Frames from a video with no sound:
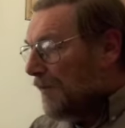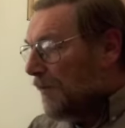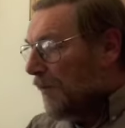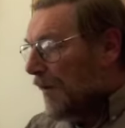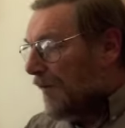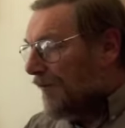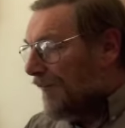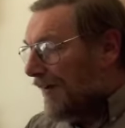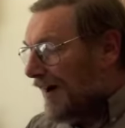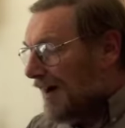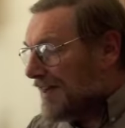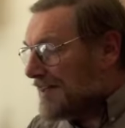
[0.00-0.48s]

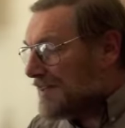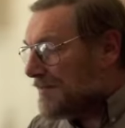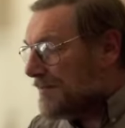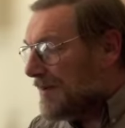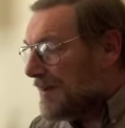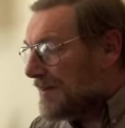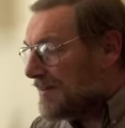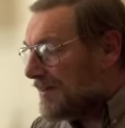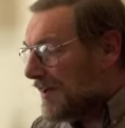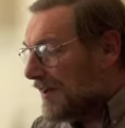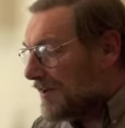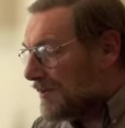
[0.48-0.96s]
What
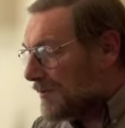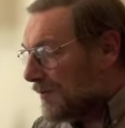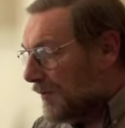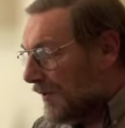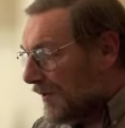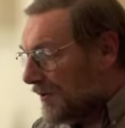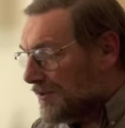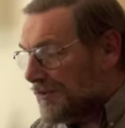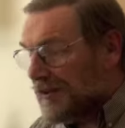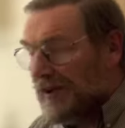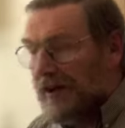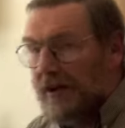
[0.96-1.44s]
Weizmann says
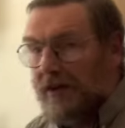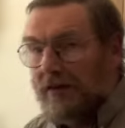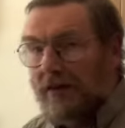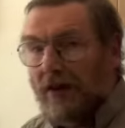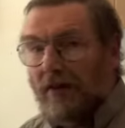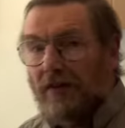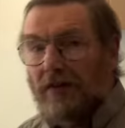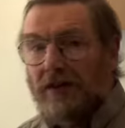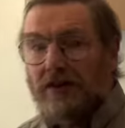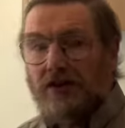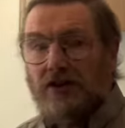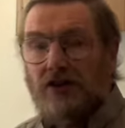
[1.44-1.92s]
was
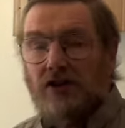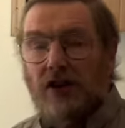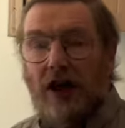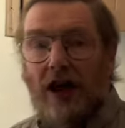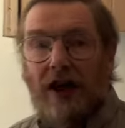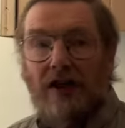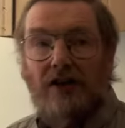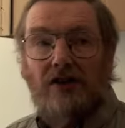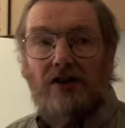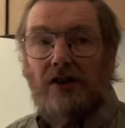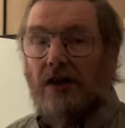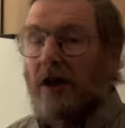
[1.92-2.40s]
that this
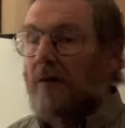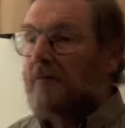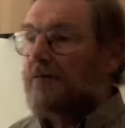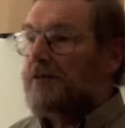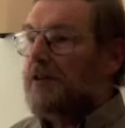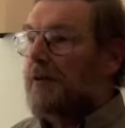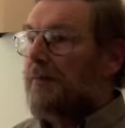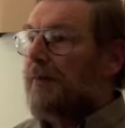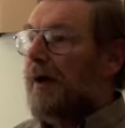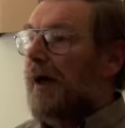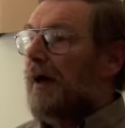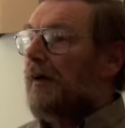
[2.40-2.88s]
change
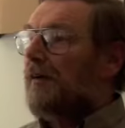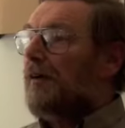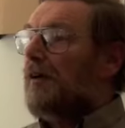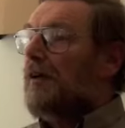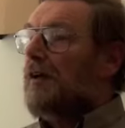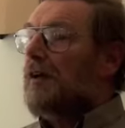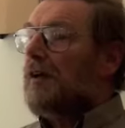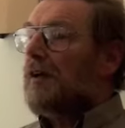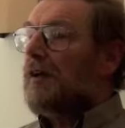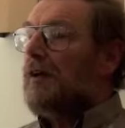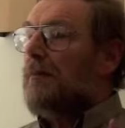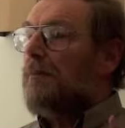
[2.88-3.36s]
comes
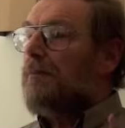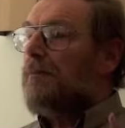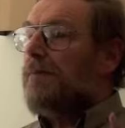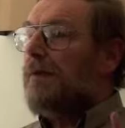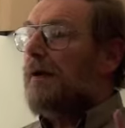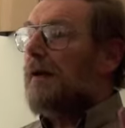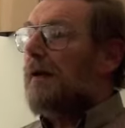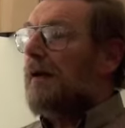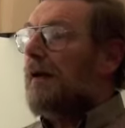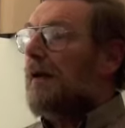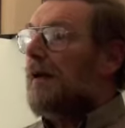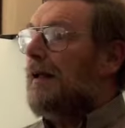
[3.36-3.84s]
about
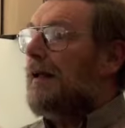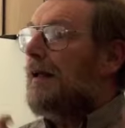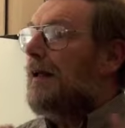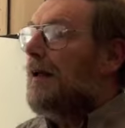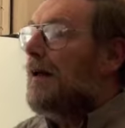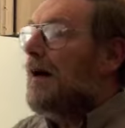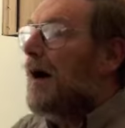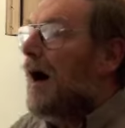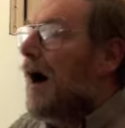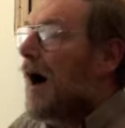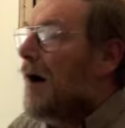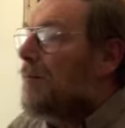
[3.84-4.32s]

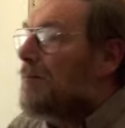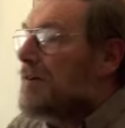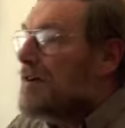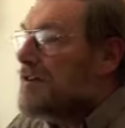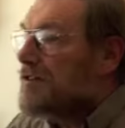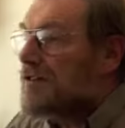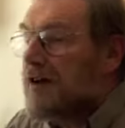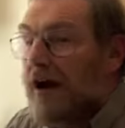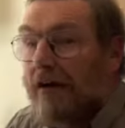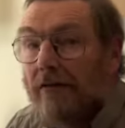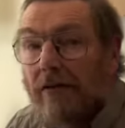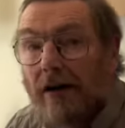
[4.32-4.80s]
completely
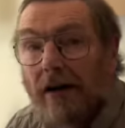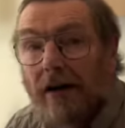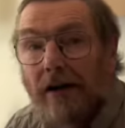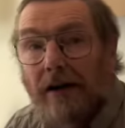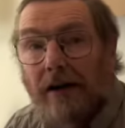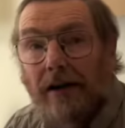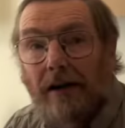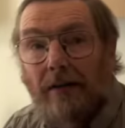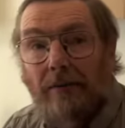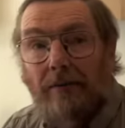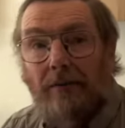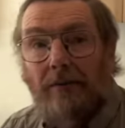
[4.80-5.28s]

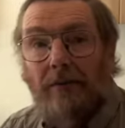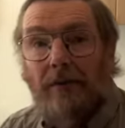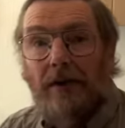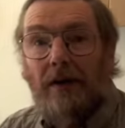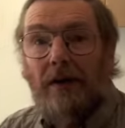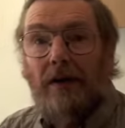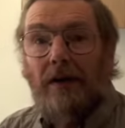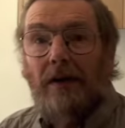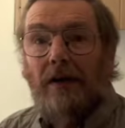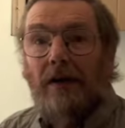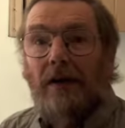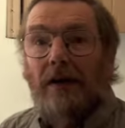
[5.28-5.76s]
arbitrarily.
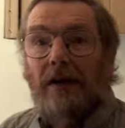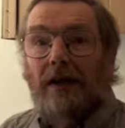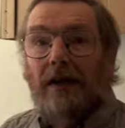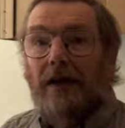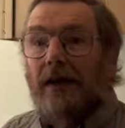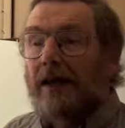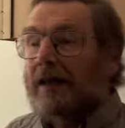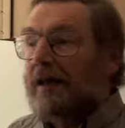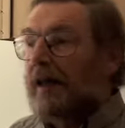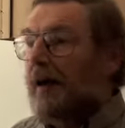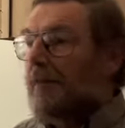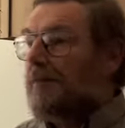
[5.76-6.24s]

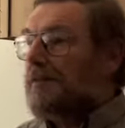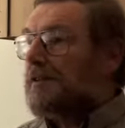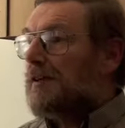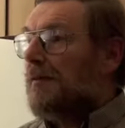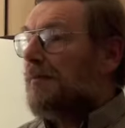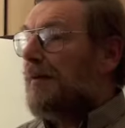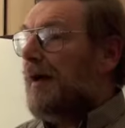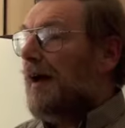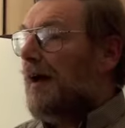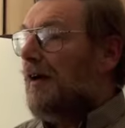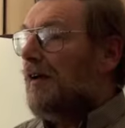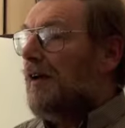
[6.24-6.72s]
It comes
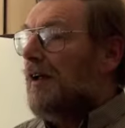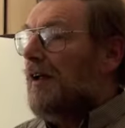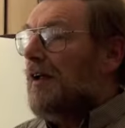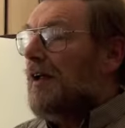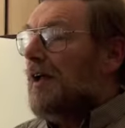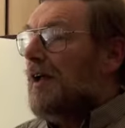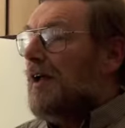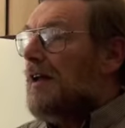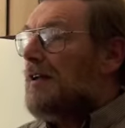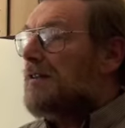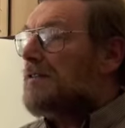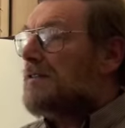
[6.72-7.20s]

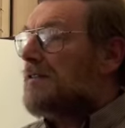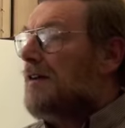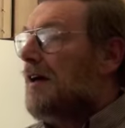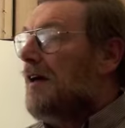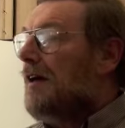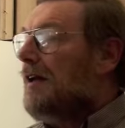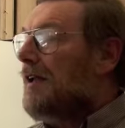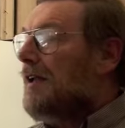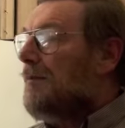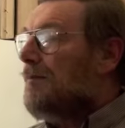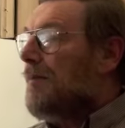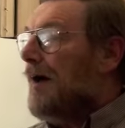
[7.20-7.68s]
about
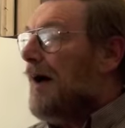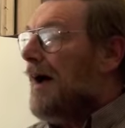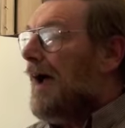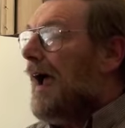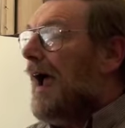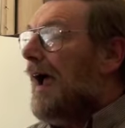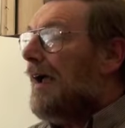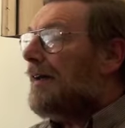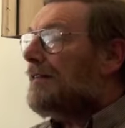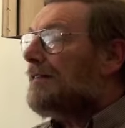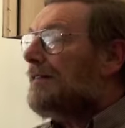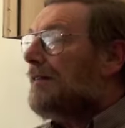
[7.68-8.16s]
entirely by
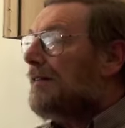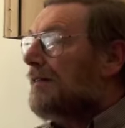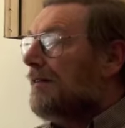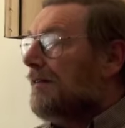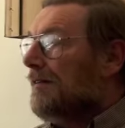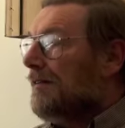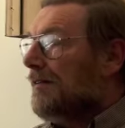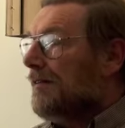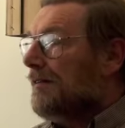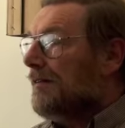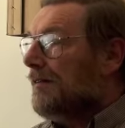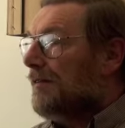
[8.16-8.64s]

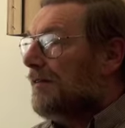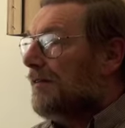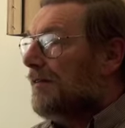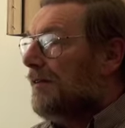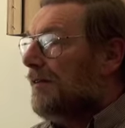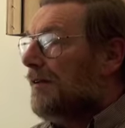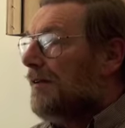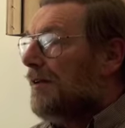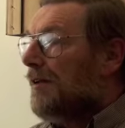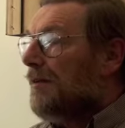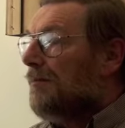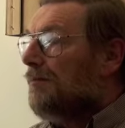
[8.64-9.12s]
accident,
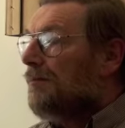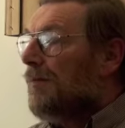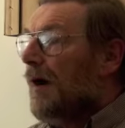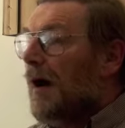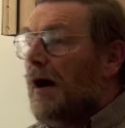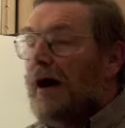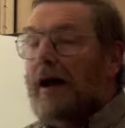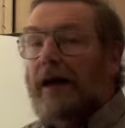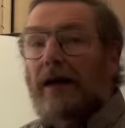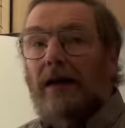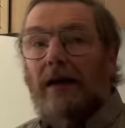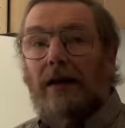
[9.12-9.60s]

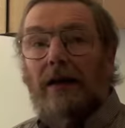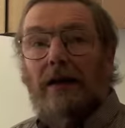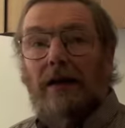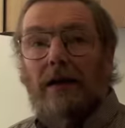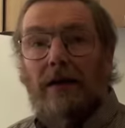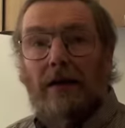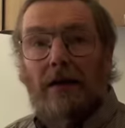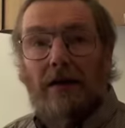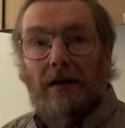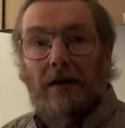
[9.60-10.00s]
by